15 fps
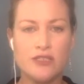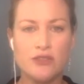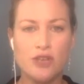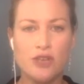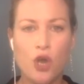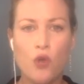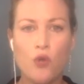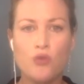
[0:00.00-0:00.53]

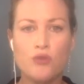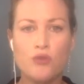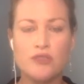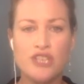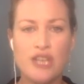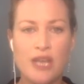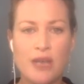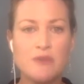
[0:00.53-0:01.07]
is
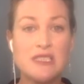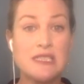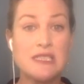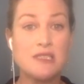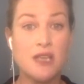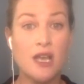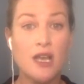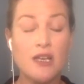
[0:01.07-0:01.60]
creating
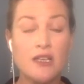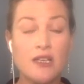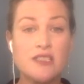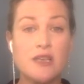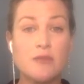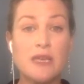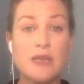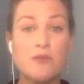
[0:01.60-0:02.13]
these
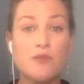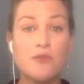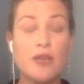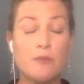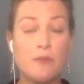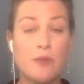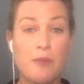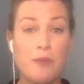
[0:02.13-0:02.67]
these gold
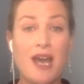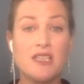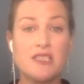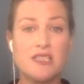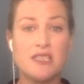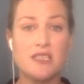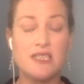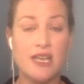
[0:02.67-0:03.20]
gems these
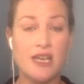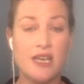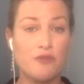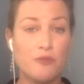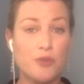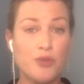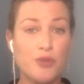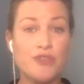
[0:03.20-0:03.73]
nuggets that
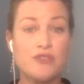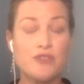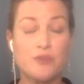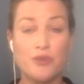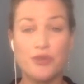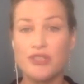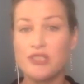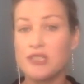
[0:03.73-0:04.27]
people can be
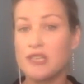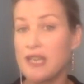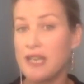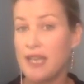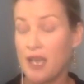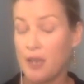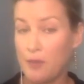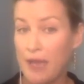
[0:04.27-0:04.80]
passing
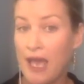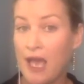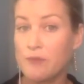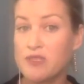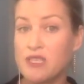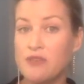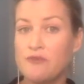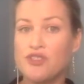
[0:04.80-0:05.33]
down from person
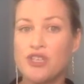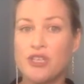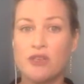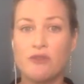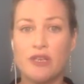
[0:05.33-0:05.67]
to person